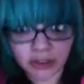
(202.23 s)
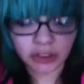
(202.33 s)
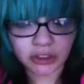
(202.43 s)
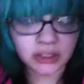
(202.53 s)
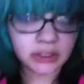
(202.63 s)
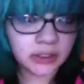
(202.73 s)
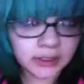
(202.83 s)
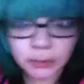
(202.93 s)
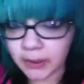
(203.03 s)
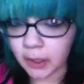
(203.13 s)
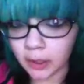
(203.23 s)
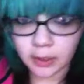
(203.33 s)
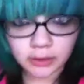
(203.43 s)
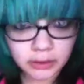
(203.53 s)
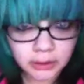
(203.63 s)
She's a
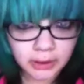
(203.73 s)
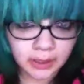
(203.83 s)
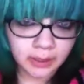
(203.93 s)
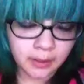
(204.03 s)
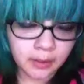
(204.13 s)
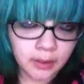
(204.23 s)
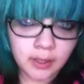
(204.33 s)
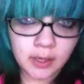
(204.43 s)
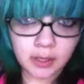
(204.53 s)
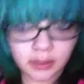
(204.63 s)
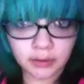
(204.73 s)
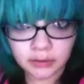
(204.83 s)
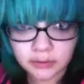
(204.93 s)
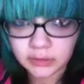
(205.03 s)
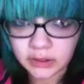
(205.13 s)
sweetheart. She
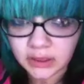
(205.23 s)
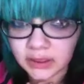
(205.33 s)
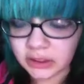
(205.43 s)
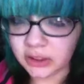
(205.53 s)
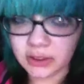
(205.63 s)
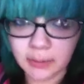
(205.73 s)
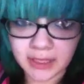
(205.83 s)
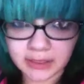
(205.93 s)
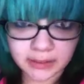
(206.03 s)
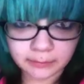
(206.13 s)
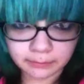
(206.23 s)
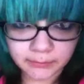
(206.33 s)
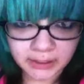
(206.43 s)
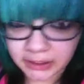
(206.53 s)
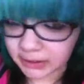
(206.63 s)
is just amazing.
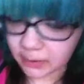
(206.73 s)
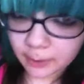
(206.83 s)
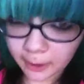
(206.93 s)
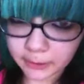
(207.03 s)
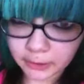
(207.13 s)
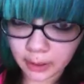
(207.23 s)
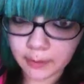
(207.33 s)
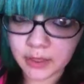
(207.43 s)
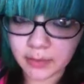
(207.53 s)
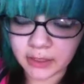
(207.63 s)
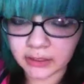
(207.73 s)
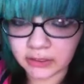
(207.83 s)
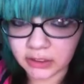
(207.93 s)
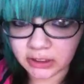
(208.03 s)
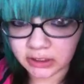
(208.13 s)
And she subscribed to me
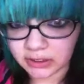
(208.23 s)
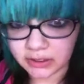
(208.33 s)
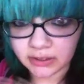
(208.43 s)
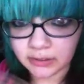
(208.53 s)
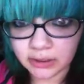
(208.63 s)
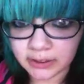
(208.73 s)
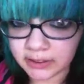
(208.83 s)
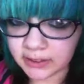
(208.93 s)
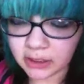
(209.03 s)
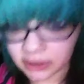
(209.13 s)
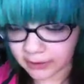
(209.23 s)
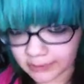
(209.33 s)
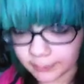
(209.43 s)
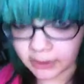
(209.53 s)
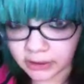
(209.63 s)
and she's just, she's such an
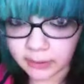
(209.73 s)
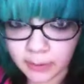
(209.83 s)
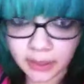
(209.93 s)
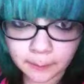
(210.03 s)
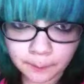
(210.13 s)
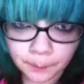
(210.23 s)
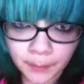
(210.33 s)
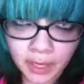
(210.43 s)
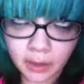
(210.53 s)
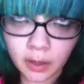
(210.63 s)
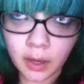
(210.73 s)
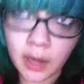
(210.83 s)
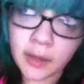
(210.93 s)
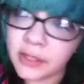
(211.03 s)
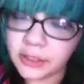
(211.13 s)
inspiration to me.
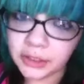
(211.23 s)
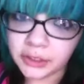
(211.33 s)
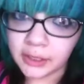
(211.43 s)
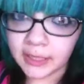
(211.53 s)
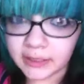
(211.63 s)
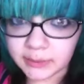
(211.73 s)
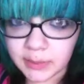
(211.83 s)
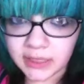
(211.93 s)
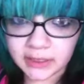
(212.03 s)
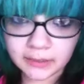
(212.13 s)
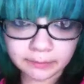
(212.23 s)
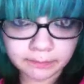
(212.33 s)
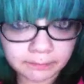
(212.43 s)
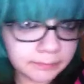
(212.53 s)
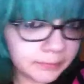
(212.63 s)
And then GingerCandE's
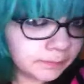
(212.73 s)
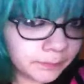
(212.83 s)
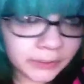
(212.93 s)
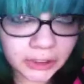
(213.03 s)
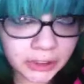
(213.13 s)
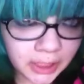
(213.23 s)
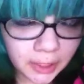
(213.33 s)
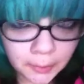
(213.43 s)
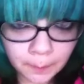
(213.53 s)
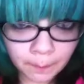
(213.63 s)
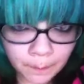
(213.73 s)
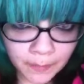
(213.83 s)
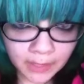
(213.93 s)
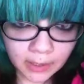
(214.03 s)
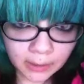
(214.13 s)
amazing. Just, you know,
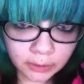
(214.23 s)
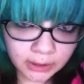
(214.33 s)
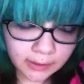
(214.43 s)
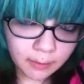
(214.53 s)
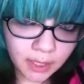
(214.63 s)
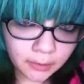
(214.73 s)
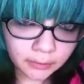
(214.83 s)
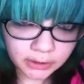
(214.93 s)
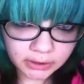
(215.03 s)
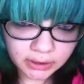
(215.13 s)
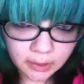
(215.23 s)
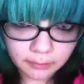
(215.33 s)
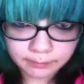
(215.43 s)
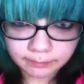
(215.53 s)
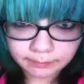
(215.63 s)
go check them out. Just, you know,
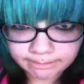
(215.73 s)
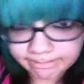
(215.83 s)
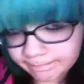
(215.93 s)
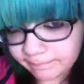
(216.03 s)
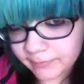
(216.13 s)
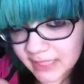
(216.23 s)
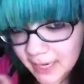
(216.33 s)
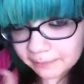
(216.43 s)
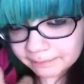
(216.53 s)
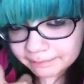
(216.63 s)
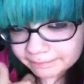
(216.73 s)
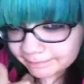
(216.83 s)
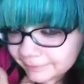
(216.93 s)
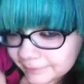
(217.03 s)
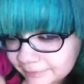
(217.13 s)
yeah.
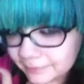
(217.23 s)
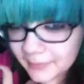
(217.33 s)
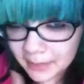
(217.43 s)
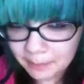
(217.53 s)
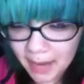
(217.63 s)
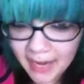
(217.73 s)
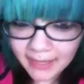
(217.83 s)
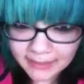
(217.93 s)
Mm-hmm. Bye.